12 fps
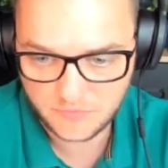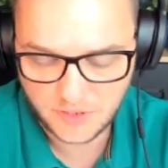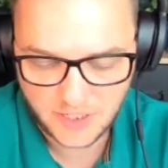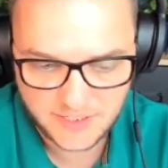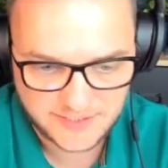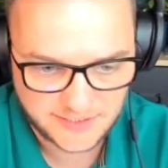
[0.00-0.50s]

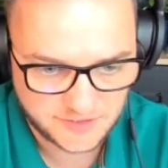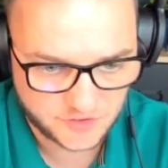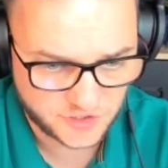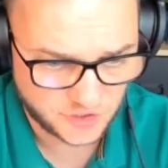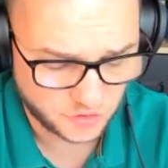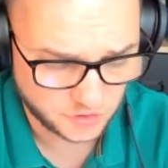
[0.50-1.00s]
us as a
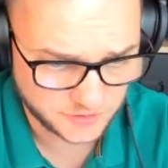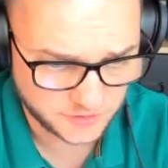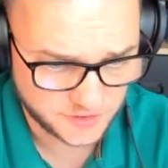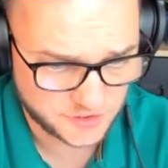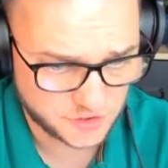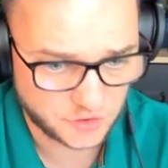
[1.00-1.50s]

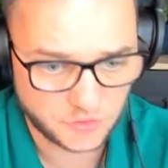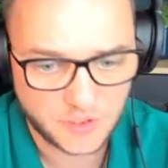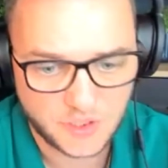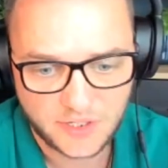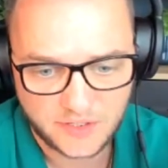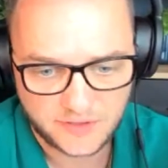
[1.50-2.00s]
shareholder. So
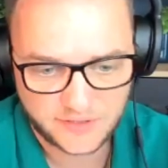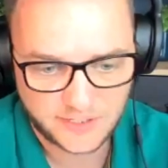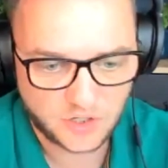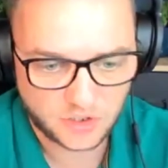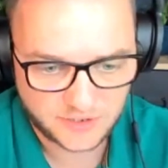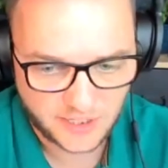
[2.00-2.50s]
they
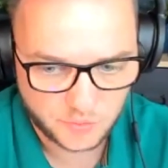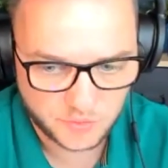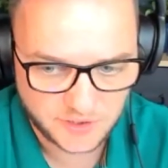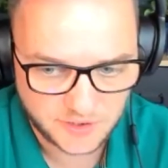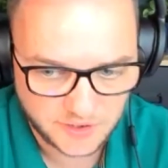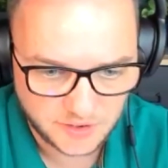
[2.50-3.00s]
got
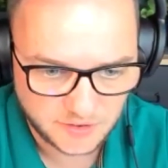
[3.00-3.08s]
equity